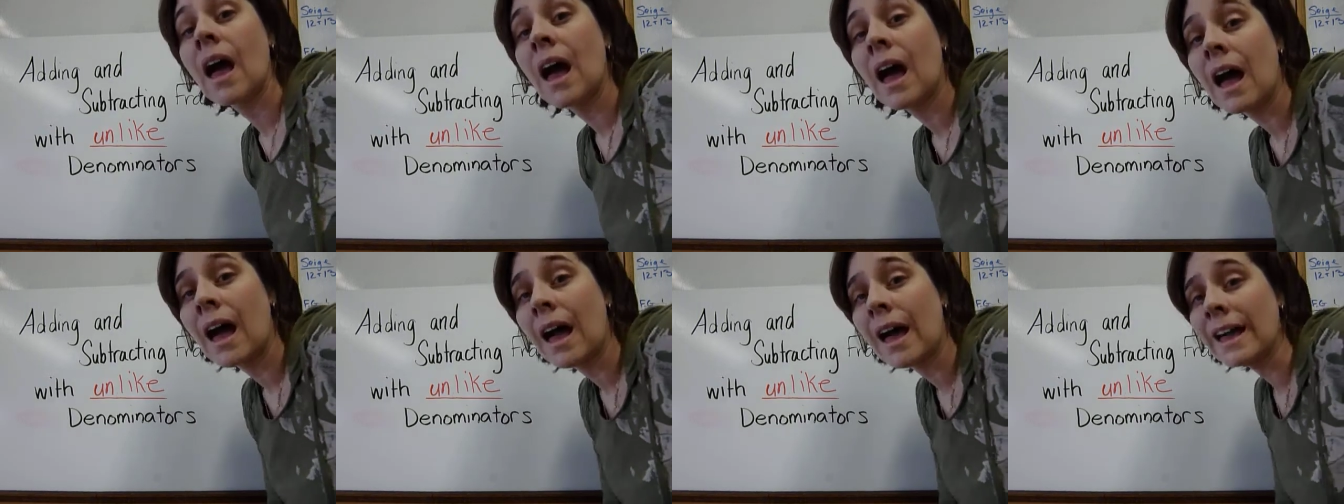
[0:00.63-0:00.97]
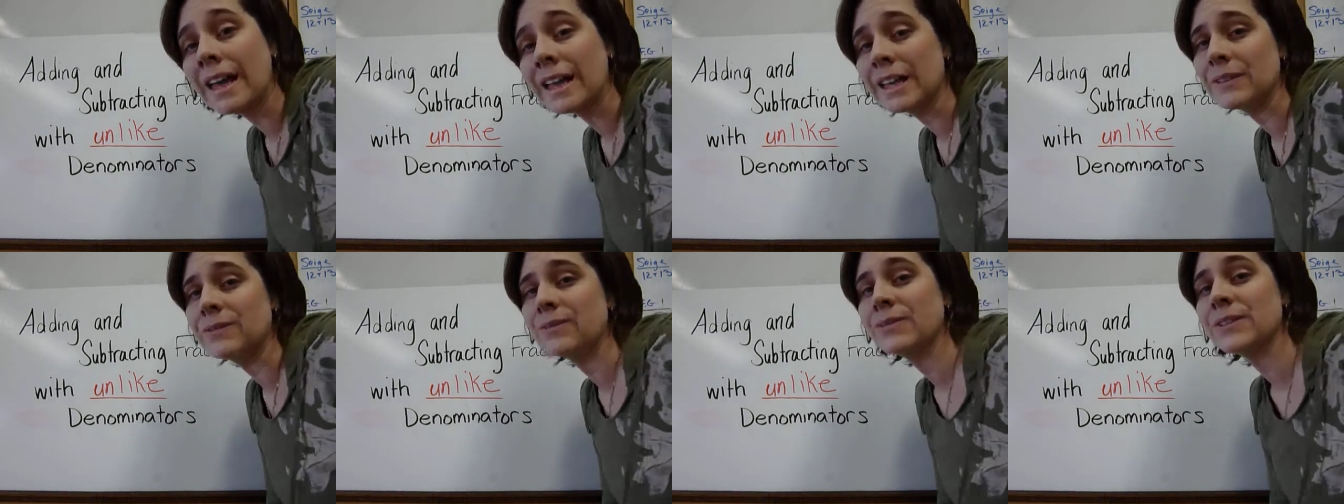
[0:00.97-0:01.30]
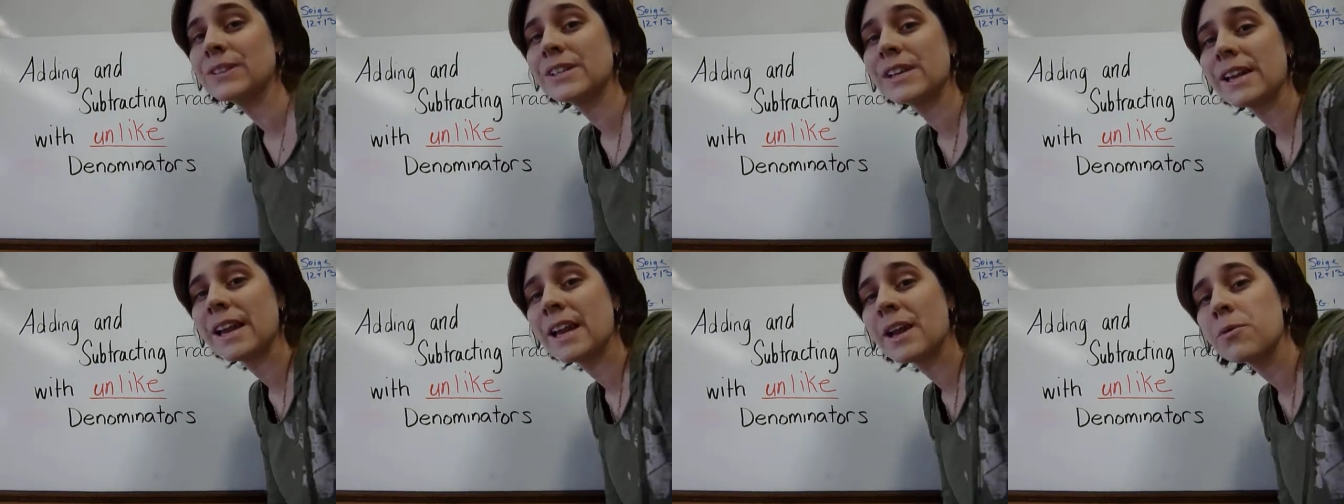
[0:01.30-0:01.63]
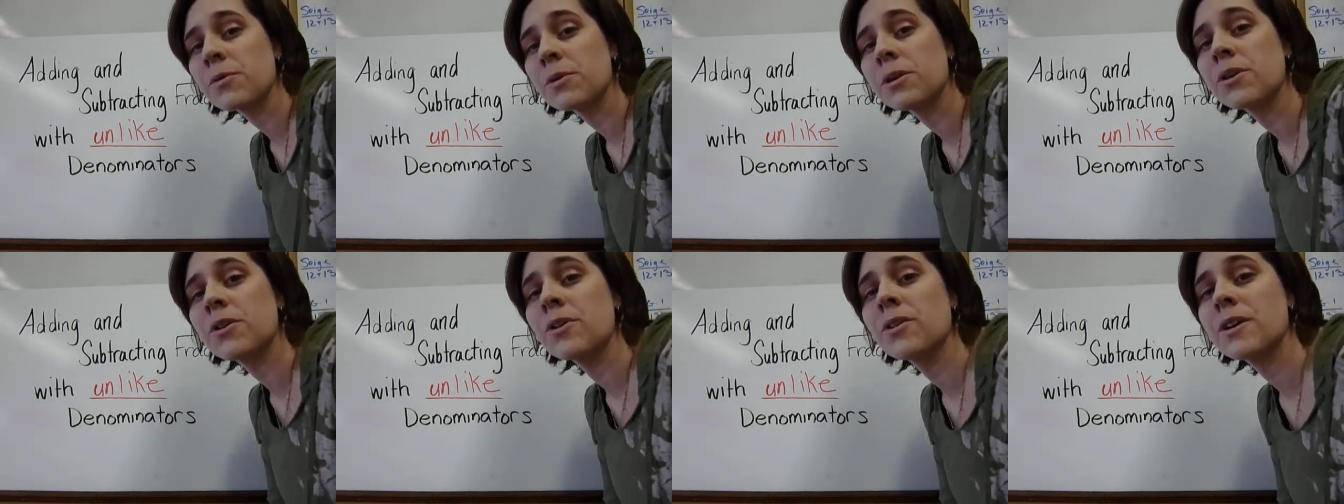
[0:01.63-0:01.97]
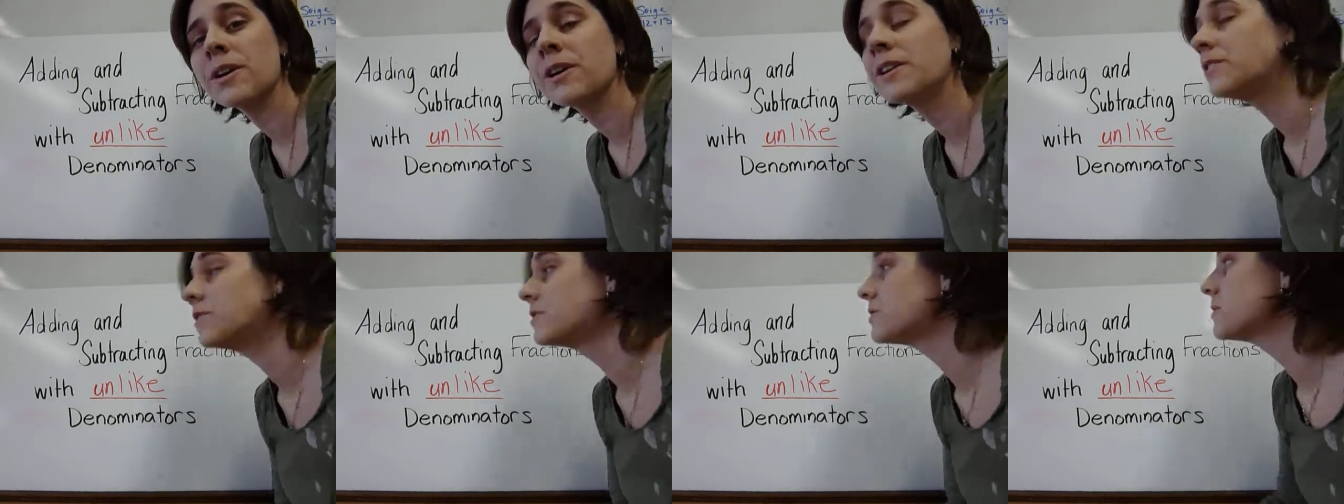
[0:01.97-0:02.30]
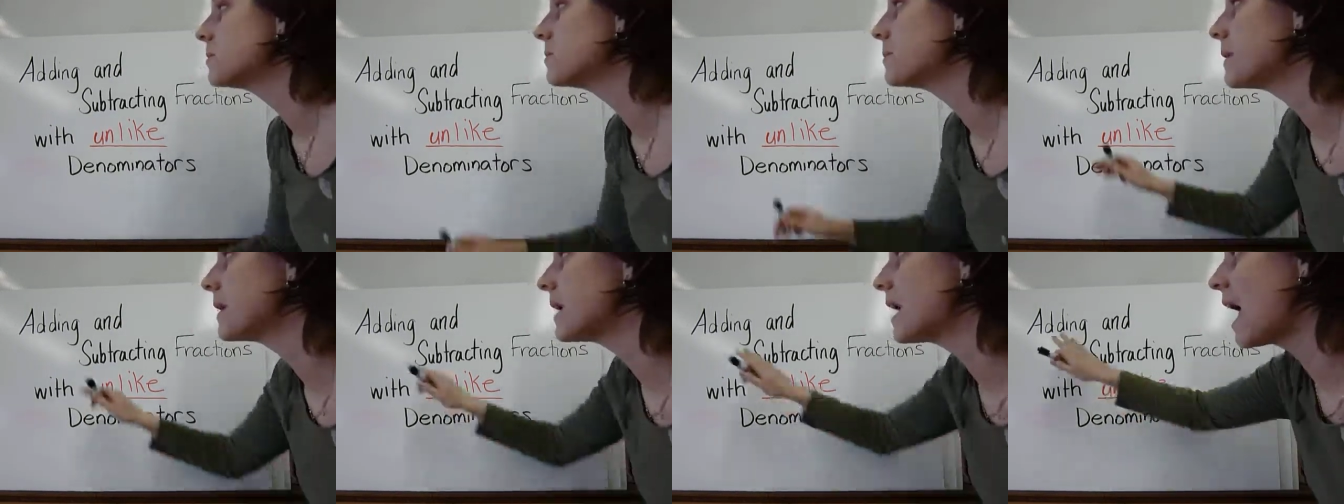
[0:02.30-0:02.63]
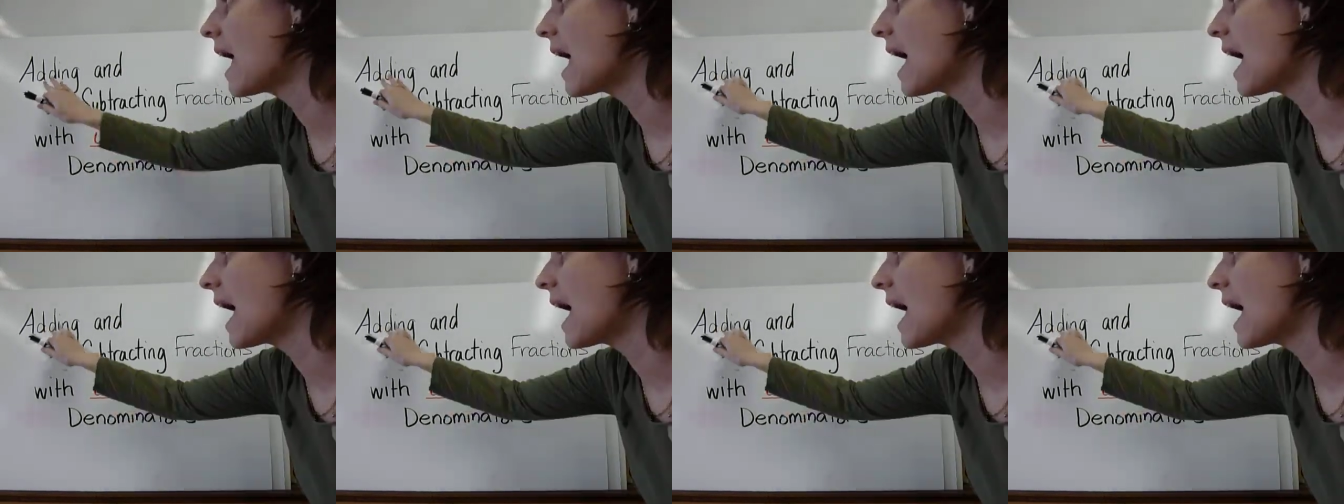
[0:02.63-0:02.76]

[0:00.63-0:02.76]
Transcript: Hi, today we're going to be